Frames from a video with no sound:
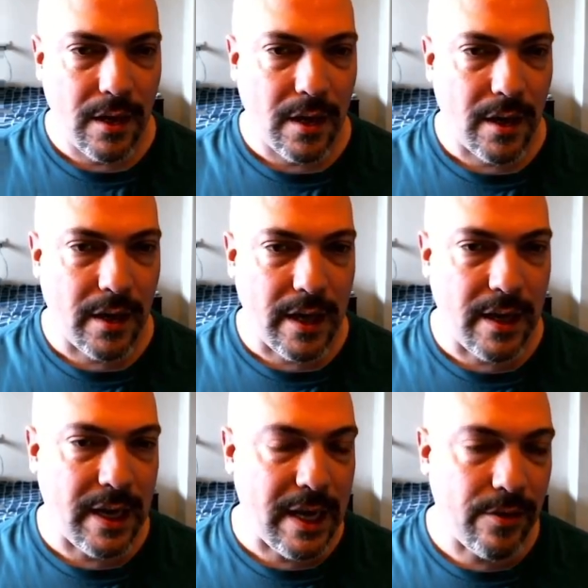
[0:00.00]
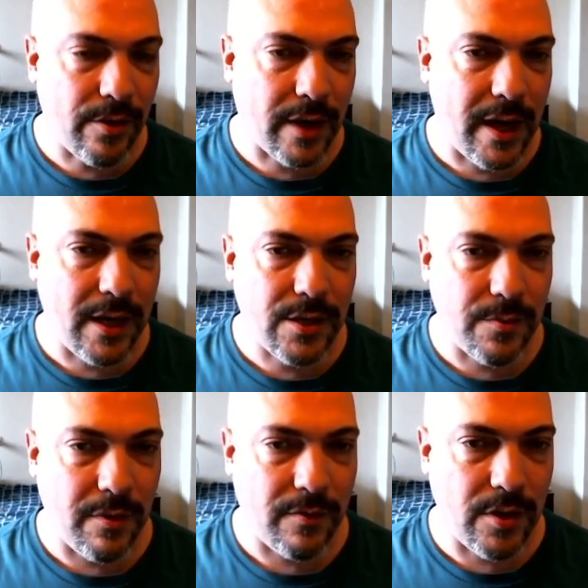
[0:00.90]
Uh, in either case, what
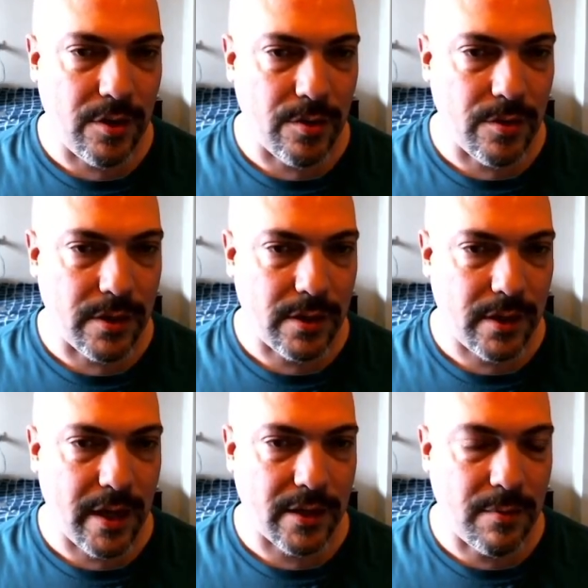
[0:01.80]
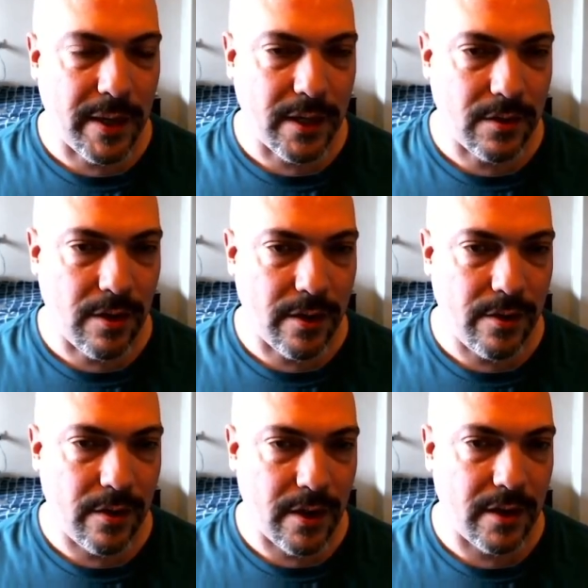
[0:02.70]
you have to do is customize
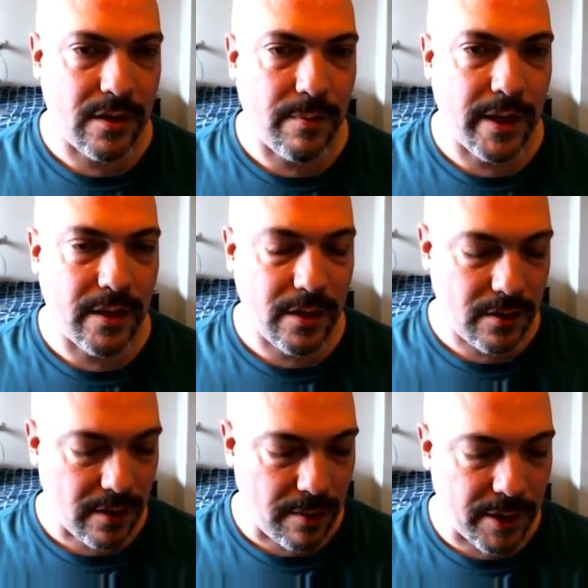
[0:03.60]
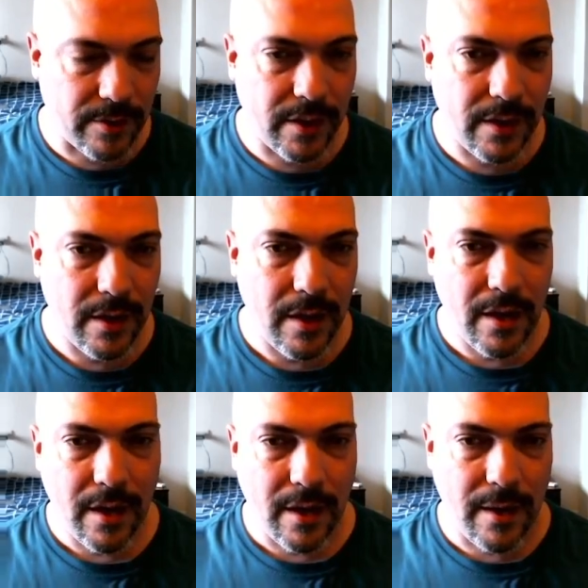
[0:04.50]
logger or customize telemetry.
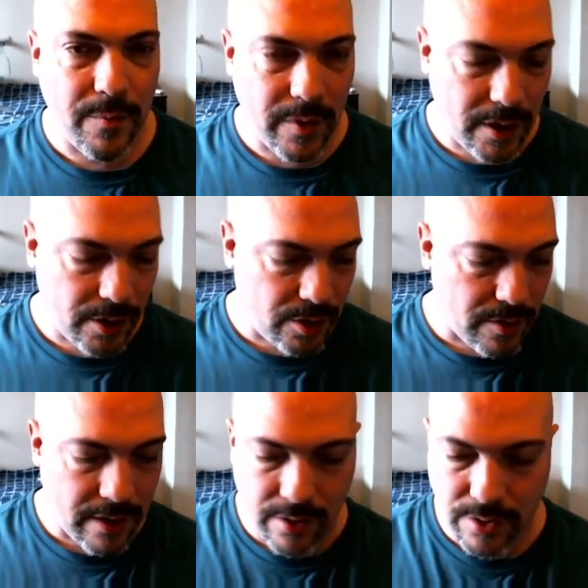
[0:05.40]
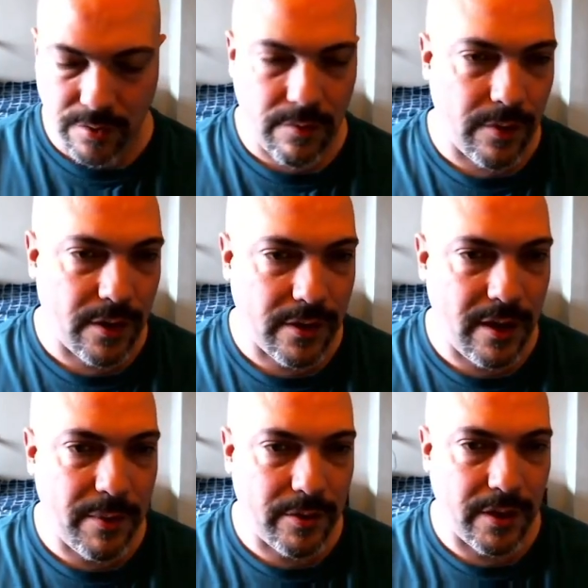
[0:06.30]
I'm going to show how to do it with
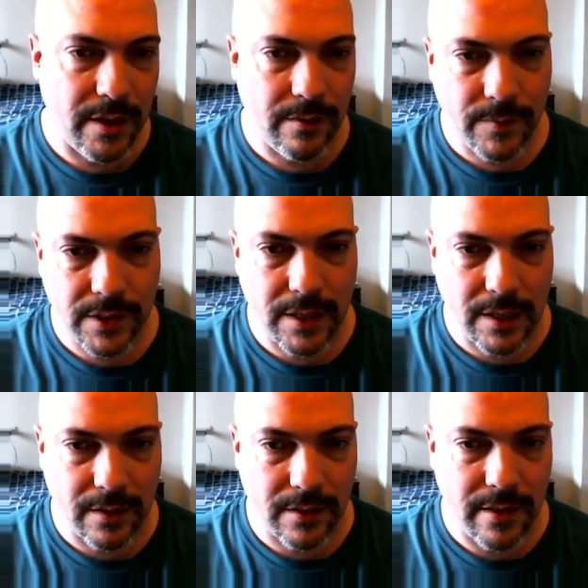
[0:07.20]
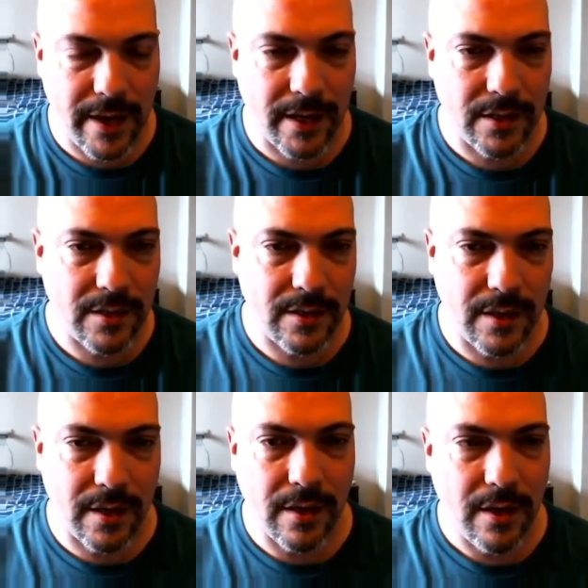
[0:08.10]
telemetry since that's
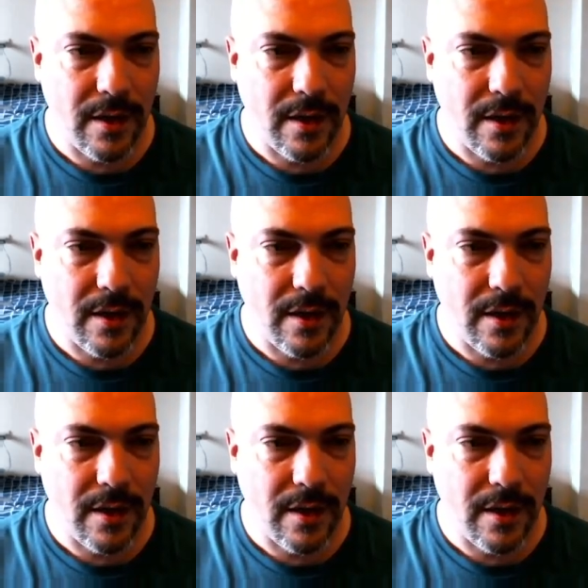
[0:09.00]
uh,